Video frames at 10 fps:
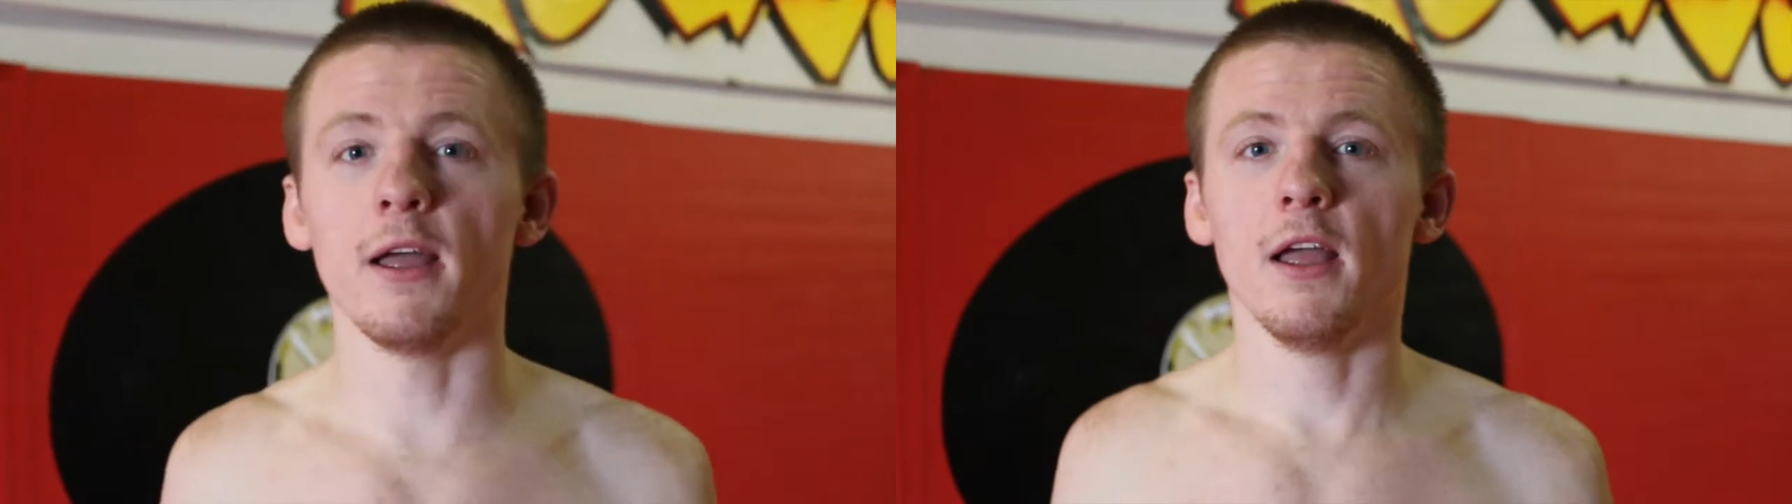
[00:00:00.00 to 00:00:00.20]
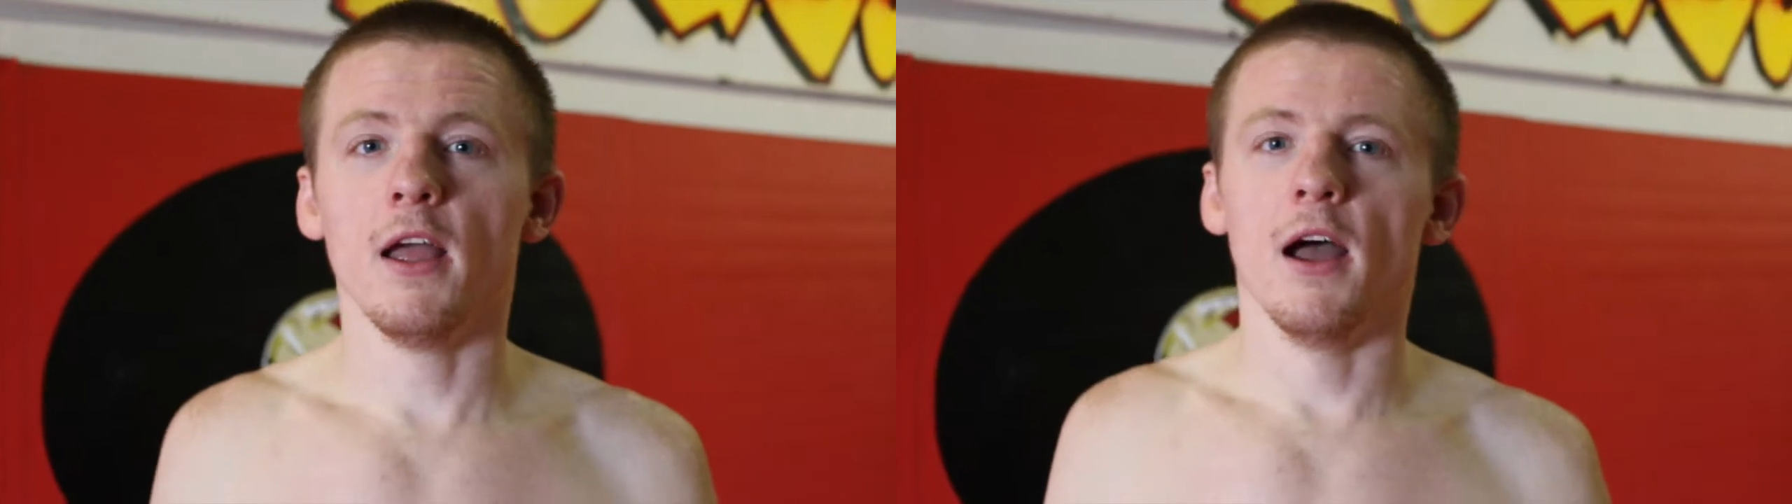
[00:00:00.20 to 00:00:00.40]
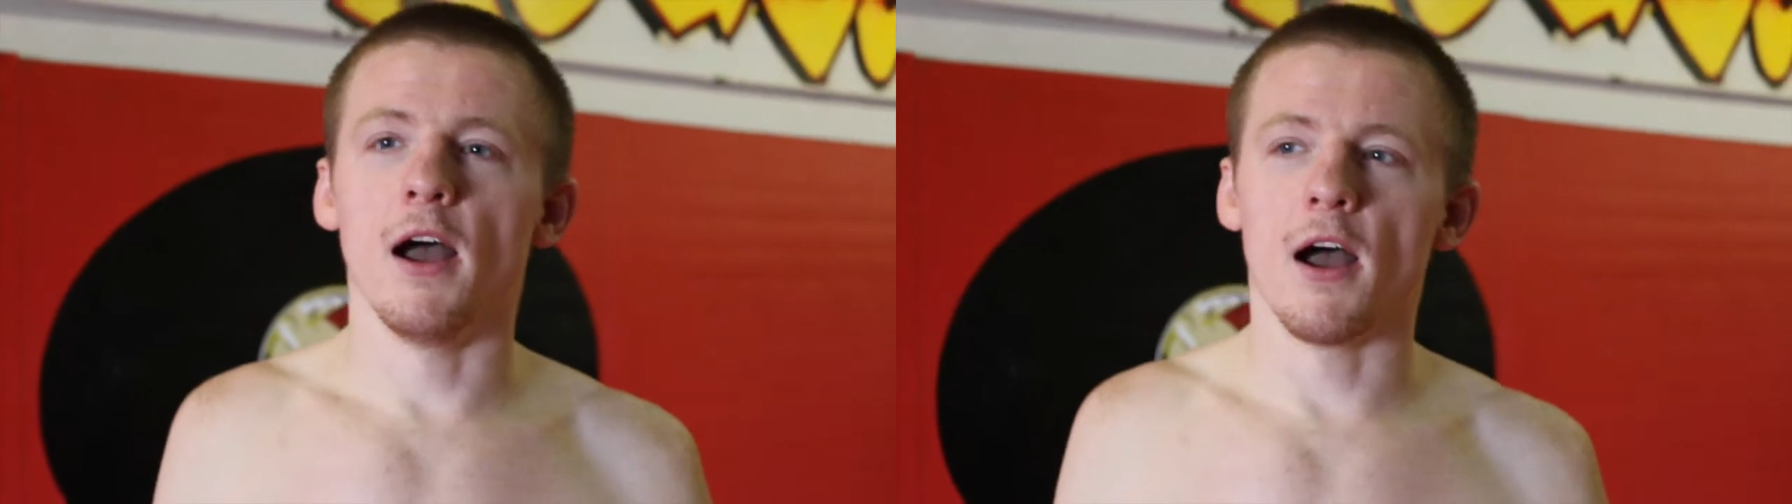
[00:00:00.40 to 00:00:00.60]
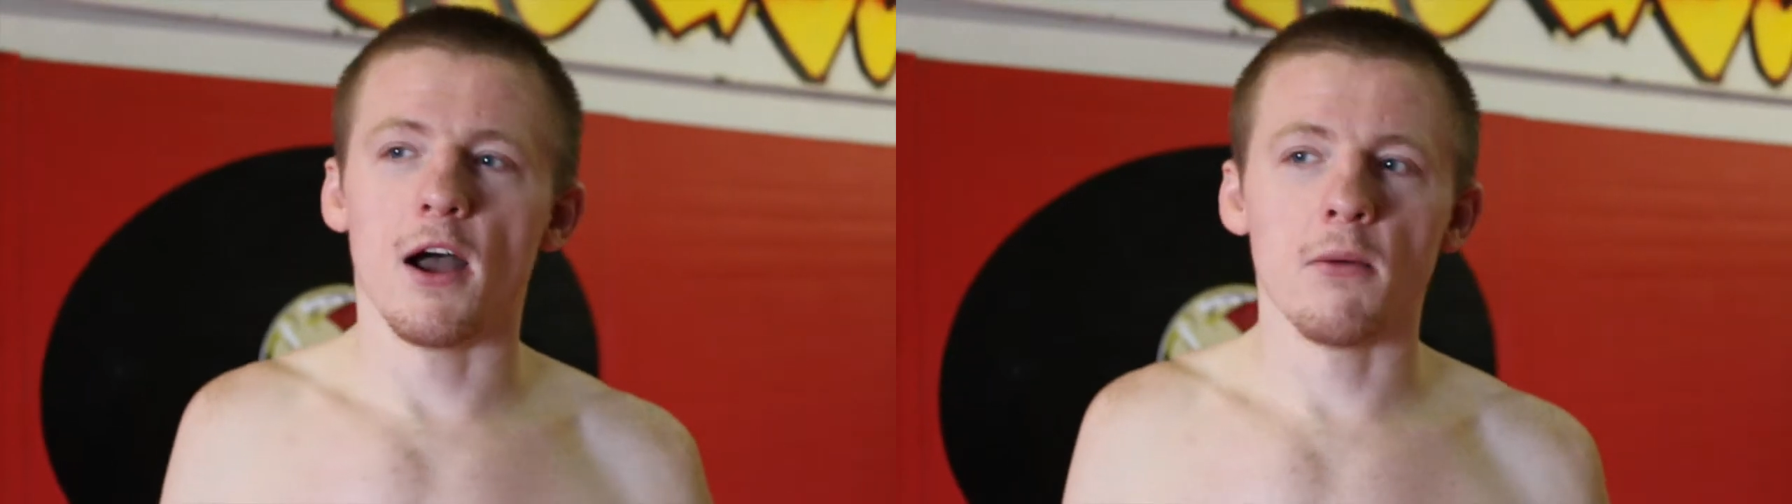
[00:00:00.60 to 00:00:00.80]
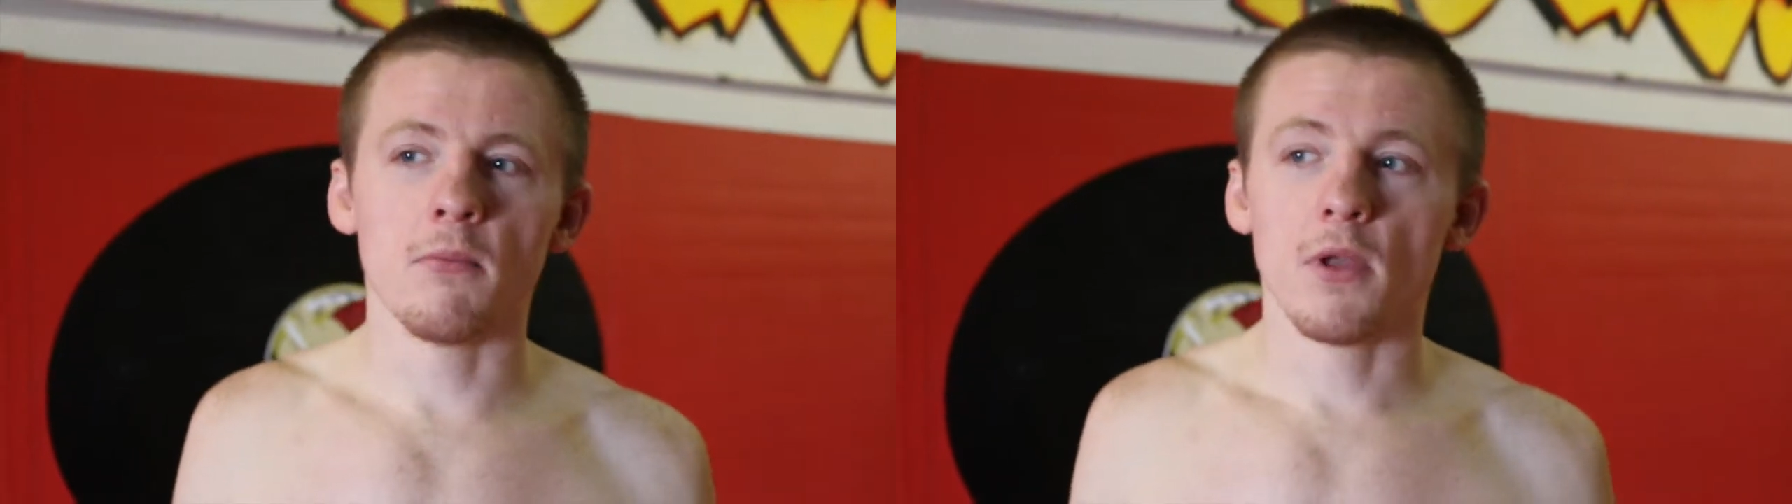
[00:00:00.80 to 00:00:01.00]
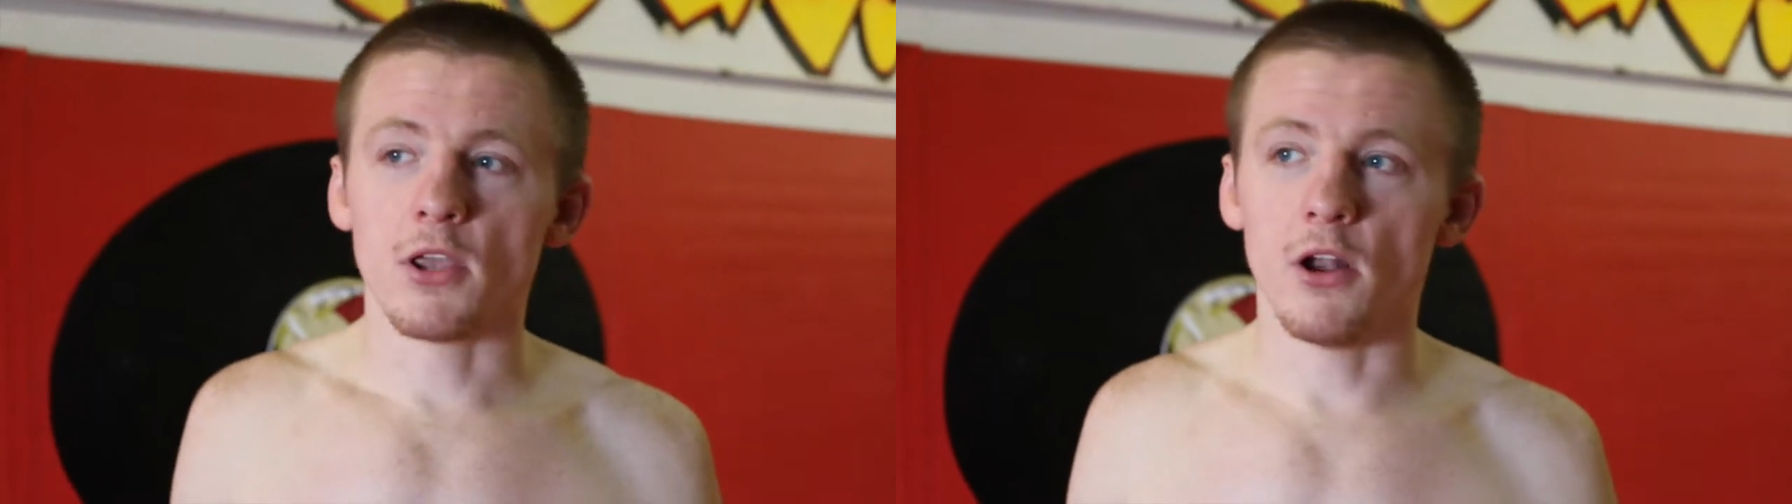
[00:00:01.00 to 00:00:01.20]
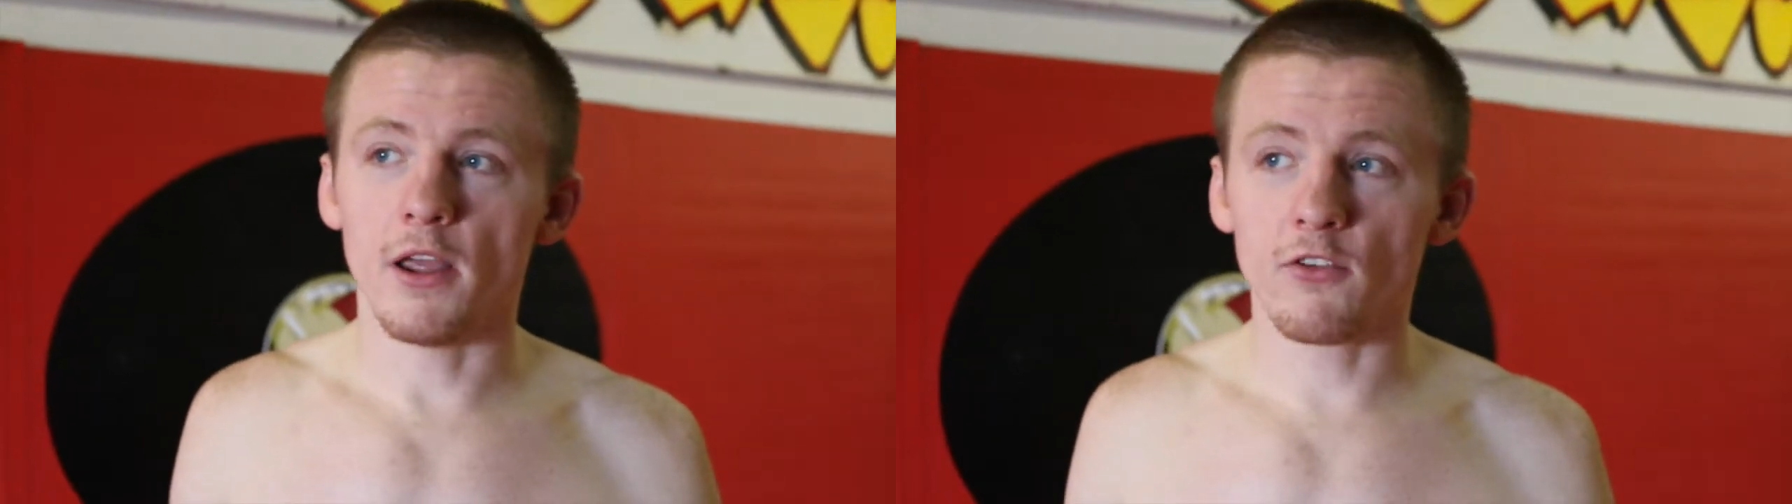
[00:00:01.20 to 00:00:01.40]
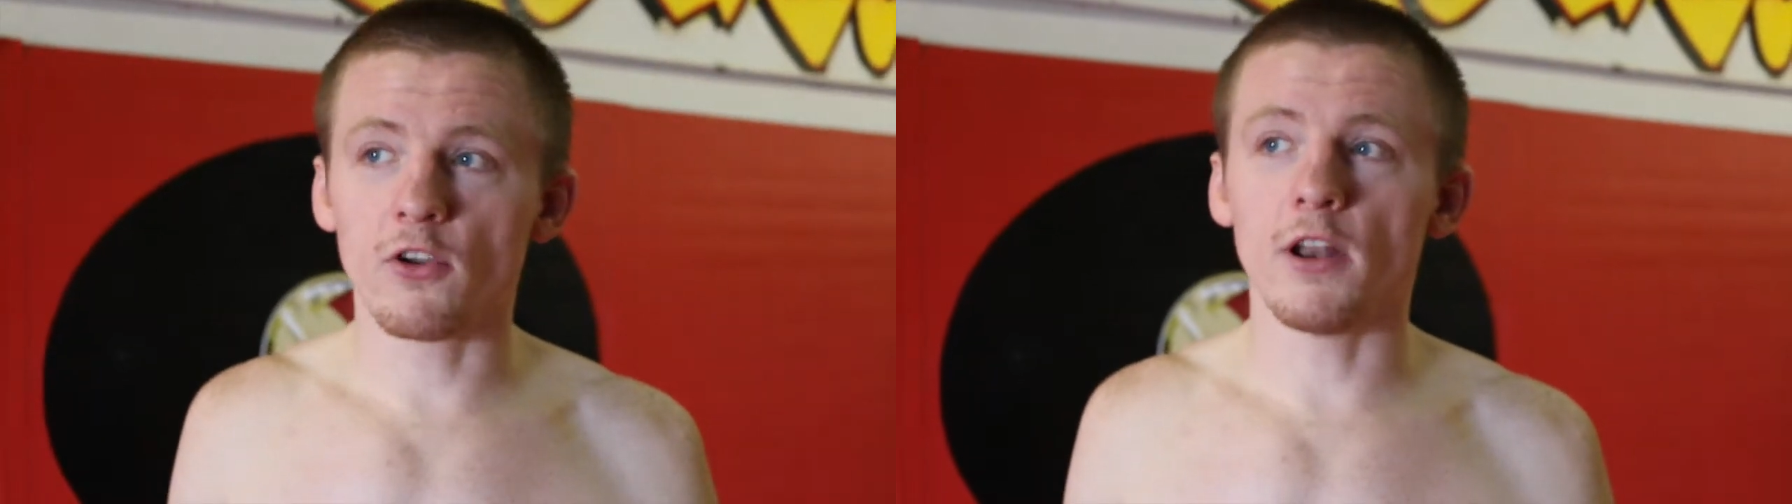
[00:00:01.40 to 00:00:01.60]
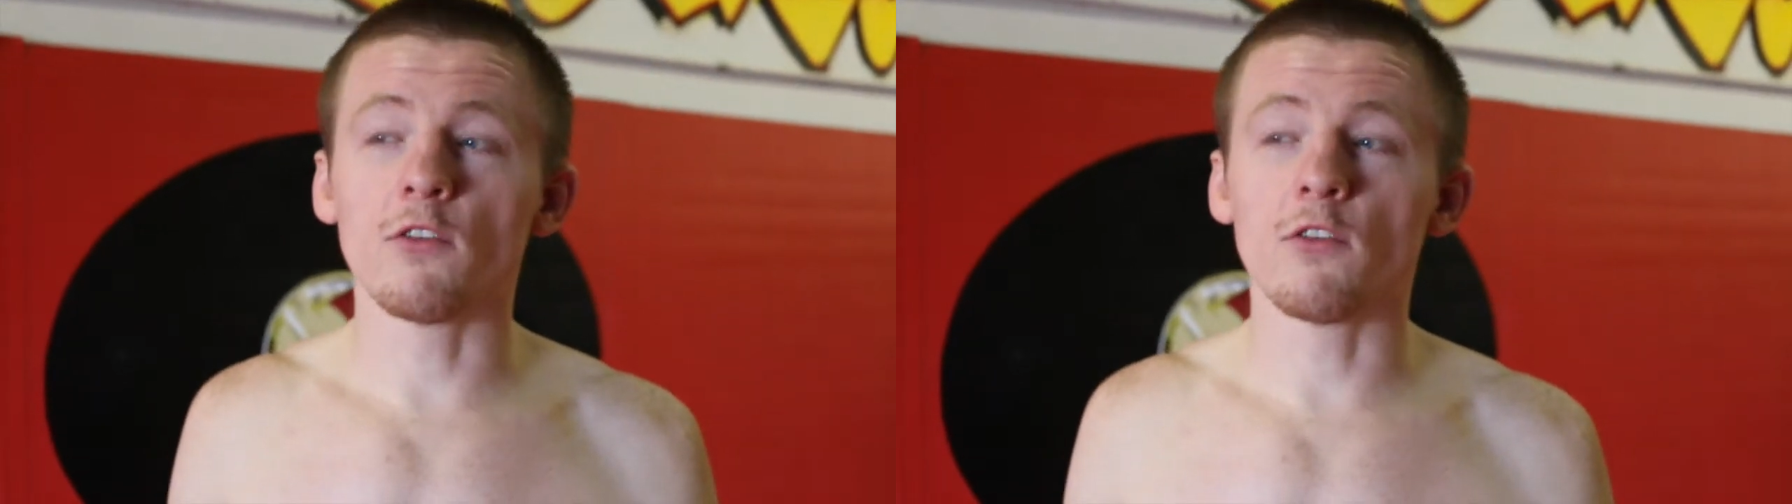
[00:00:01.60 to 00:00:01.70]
But, you know, he's good.